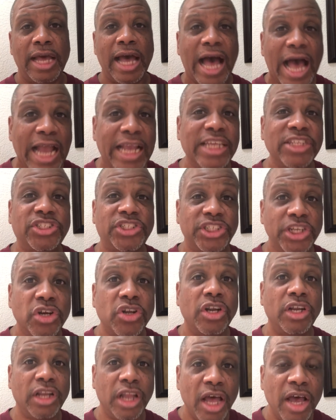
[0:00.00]
I can
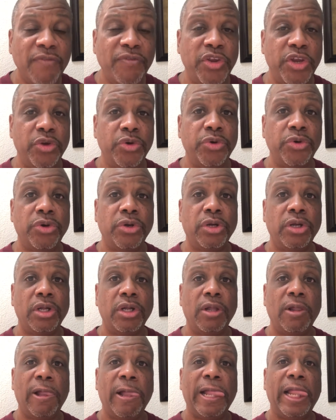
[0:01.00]
still love you.
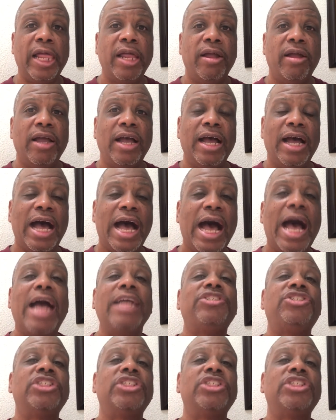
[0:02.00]
I